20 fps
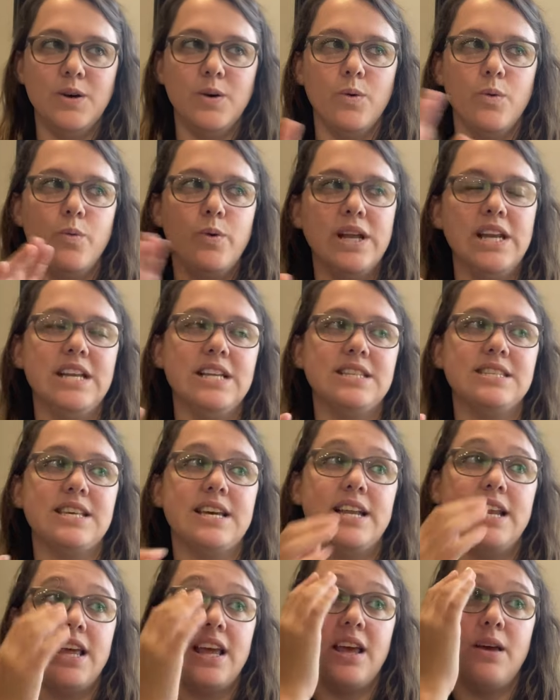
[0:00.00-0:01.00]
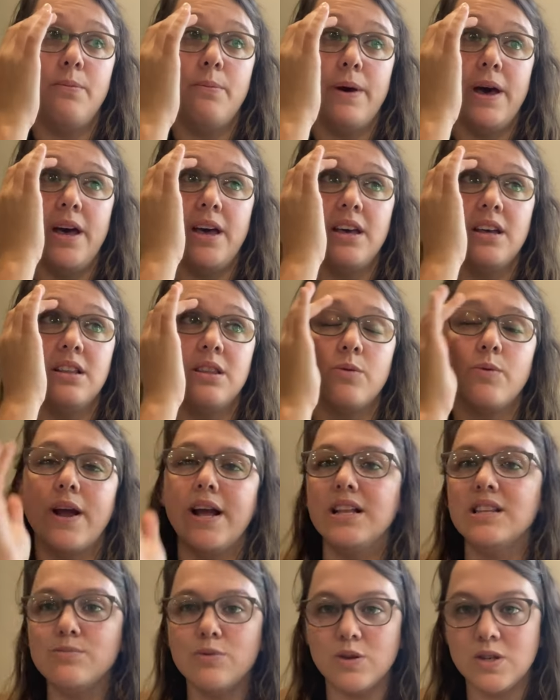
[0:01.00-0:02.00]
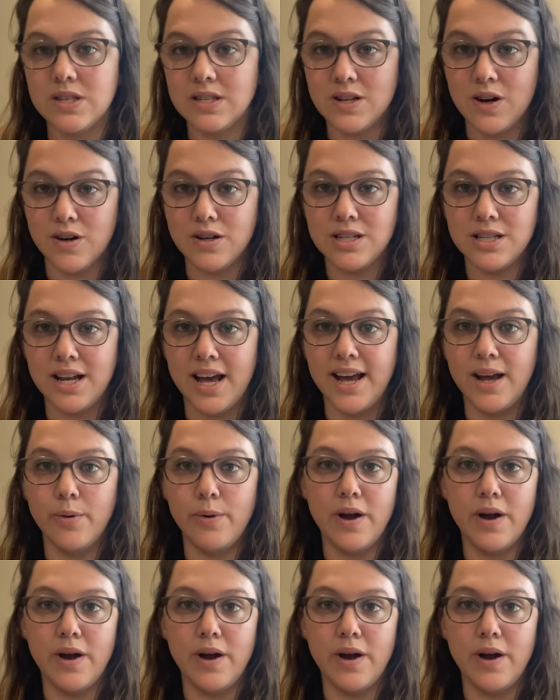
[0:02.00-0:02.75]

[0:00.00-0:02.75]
when it's hitting, but the rain's supposed to start tonight.